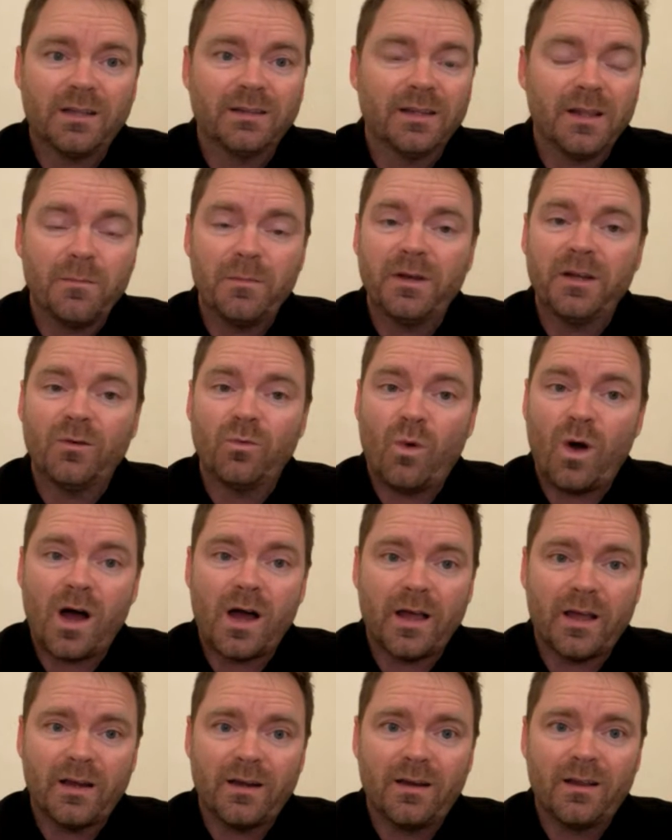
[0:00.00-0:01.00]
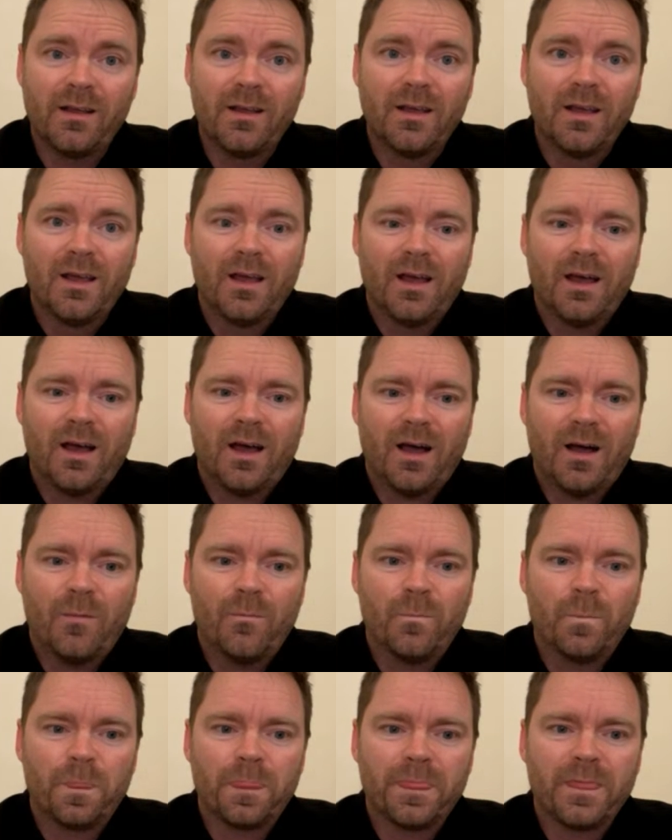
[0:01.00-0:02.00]
unlimited wine.
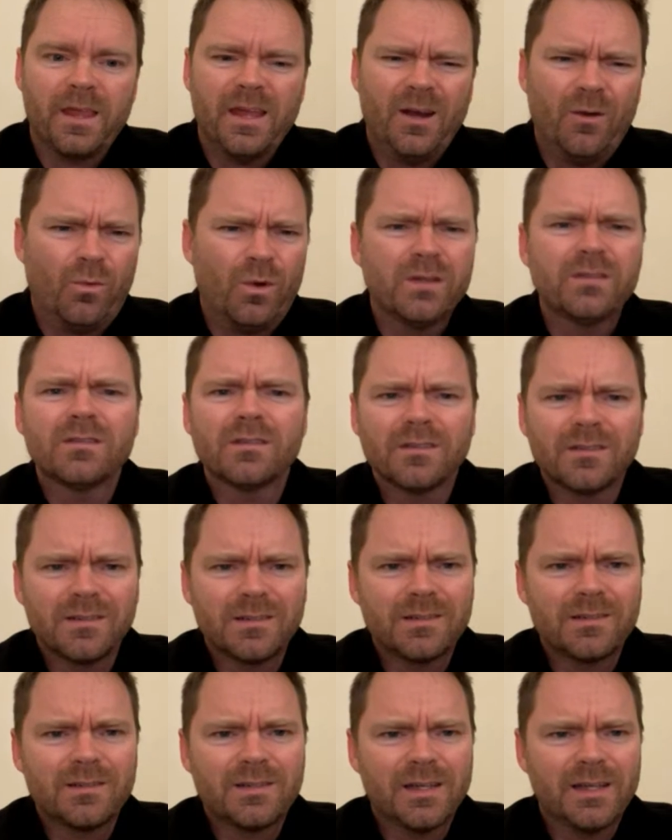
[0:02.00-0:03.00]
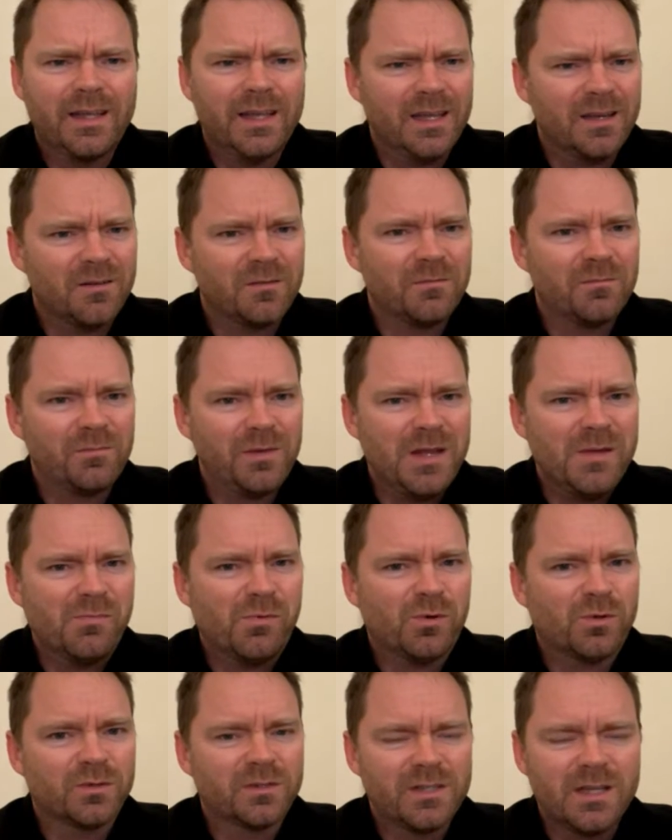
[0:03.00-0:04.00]
And it wasn't to get
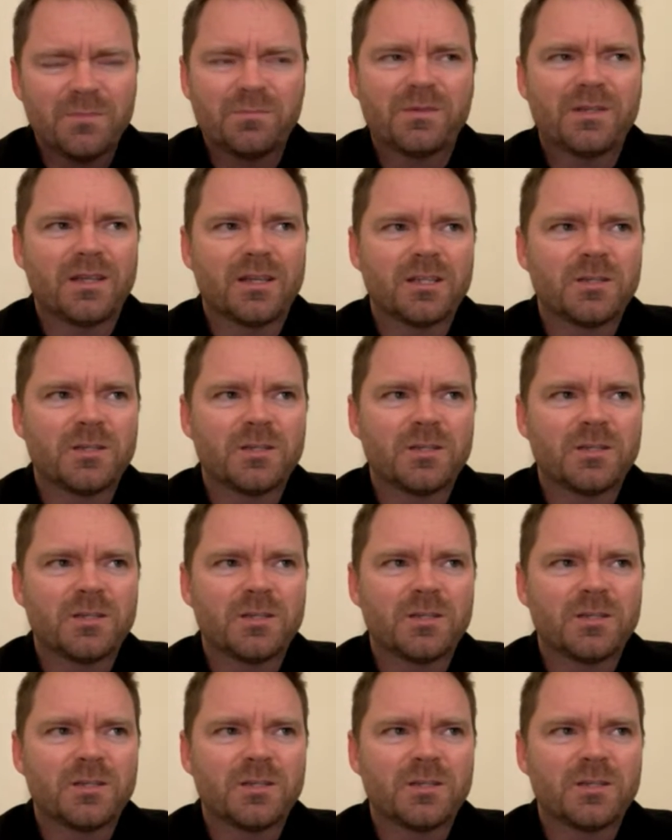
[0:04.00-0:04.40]
people tipsy,